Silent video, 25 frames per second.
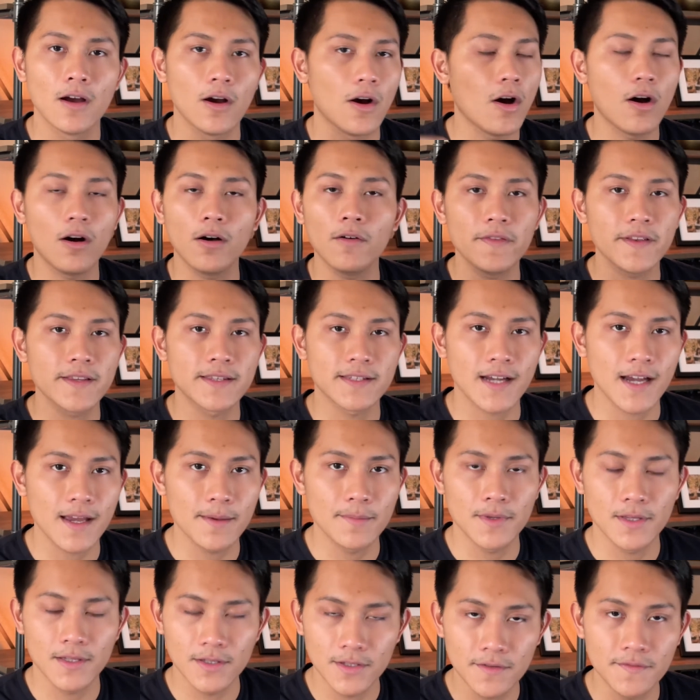All the time
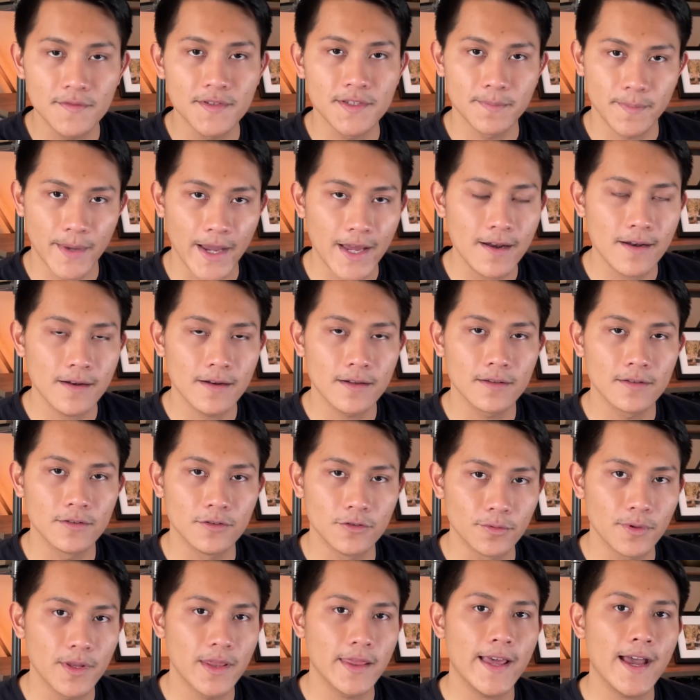that you've spent
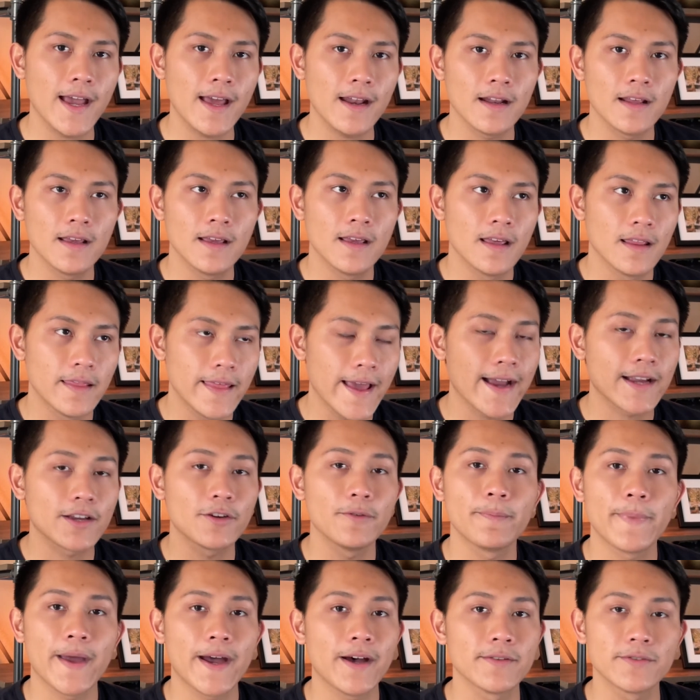doing that
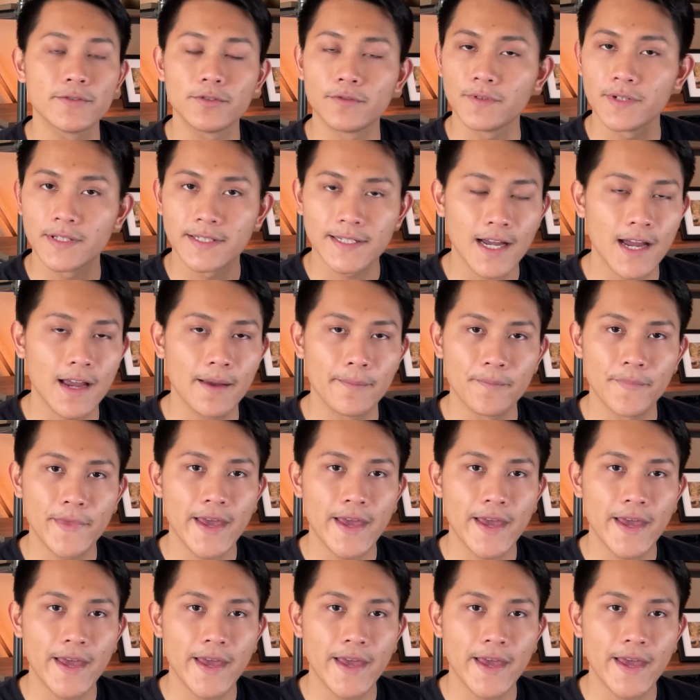compounds over time.